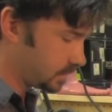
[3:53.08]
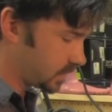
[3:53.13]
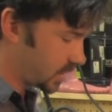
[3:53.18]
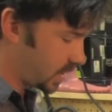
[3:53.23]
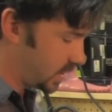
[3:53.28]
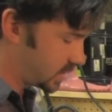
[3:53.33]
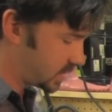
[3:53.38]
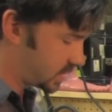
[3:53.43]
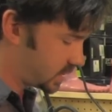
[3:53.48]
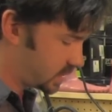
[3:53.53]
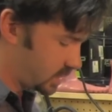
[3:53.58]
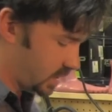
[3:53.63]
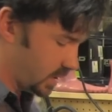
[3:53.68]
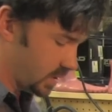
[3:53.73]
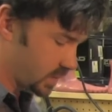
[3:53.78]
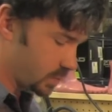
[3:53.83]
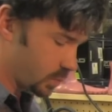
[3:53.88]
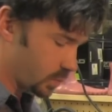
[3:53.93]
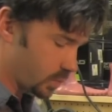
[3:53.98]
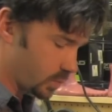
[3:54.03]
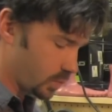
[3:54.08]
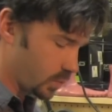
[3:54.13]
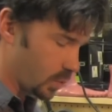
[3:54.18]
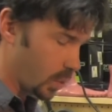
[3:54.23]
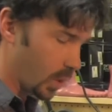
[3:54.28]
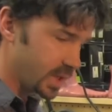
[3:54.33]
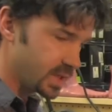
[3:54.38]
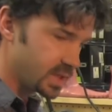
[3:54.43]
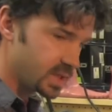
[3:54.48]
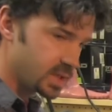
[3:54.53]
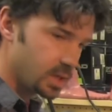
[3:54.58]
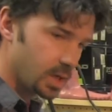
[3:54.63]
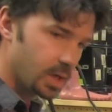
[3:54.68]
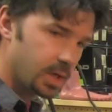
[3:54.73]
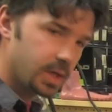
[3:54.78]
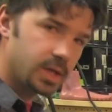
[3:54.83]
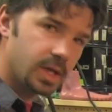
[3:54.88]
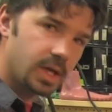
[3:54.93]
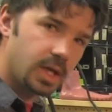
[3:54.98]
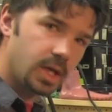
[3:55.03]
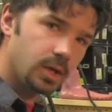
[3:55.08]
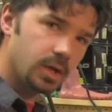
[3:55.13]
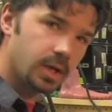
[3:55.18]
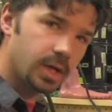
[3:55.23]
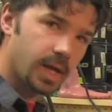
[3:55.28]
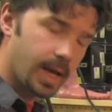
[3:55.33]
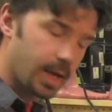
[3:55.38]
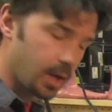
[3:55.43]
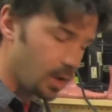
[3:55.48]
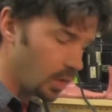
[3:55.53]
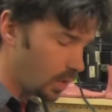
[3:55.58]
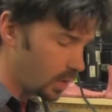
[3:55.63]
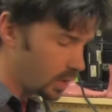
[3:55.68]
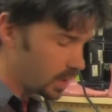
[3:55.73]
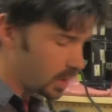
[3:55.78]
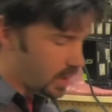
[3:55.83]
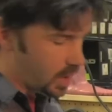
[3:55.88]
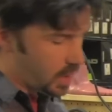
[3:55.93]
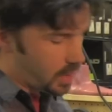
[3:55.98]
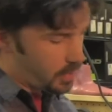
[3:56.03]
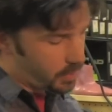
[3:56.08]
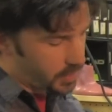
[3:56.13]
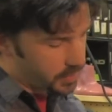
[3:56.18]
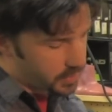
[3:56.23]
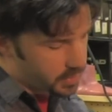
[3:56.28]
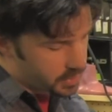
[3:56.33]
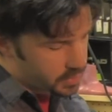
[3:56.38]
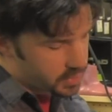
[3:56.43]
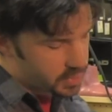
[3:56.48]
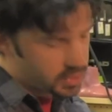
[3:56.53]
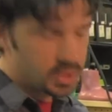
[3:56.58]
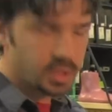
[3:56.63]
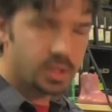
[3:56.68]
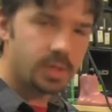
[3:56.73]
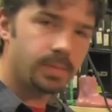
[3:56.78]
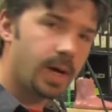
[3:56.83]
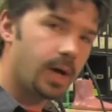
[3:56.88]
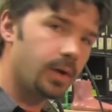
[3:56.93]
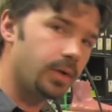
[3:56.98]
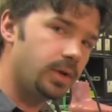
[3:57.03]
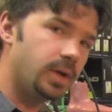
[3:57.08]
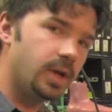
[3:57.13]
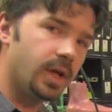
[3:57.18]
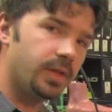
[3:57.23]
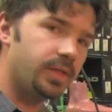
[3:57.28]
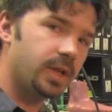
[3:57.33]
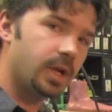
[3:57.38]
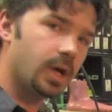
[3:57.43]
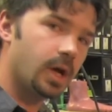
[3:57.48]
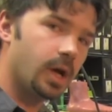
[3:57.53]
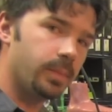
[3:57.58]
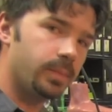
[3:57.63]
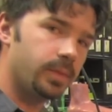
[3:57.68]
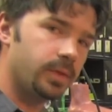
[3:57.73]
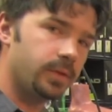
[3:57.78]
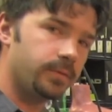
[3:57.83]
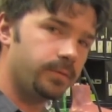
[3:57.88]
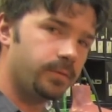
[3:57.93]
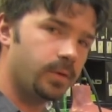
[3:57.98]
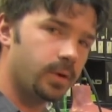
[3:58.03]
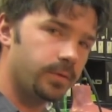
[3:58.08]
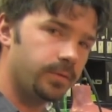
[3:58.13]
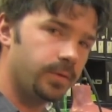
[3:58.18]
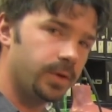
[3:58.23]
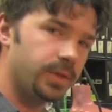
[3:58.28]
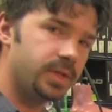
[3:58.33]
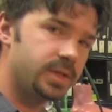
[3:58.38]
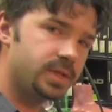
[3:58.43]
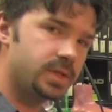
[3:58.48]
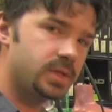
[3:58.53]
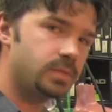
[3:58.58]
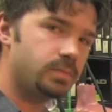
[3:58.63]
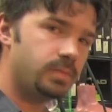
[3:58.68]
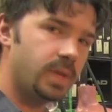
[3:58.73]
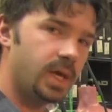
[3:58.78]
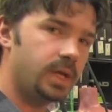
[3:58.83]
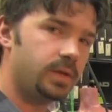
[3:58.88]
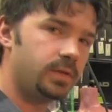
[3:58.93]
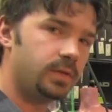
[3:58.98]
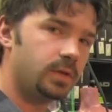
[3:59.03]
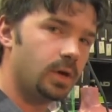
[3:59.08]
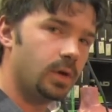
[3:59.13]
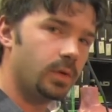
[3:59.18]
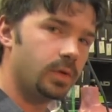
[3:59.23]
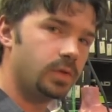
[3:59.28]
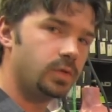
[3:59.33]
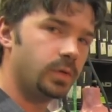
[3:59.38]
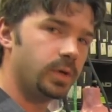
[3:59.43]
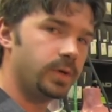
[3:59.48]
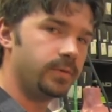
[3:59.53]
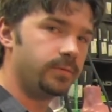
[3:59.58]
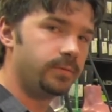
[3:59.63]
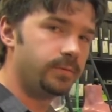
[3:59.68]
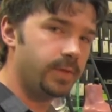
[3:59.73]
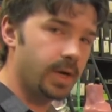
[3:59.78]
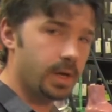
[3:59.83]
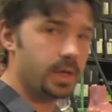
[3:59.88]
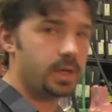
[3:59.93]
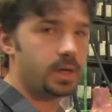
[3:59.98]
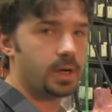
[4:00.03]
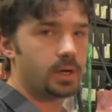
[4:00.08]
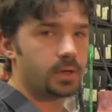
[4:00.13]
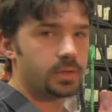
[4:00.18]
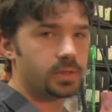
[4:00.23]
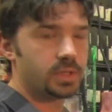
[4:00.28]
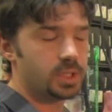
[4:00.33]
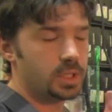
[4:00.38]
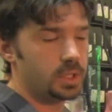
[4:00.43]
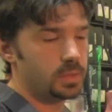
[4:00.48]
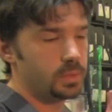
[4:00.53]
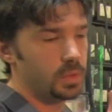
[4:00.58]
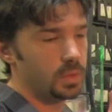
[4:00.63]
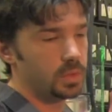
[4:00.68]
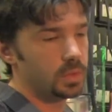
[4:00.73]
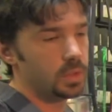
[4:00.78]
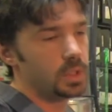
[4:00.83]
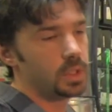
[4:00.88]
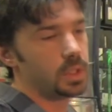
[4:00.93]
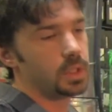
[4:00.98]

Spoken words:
It's quite snug in the heel and ankle, but there's just about nothing up at the forefoot. This is made to go into a very narrow ski boot.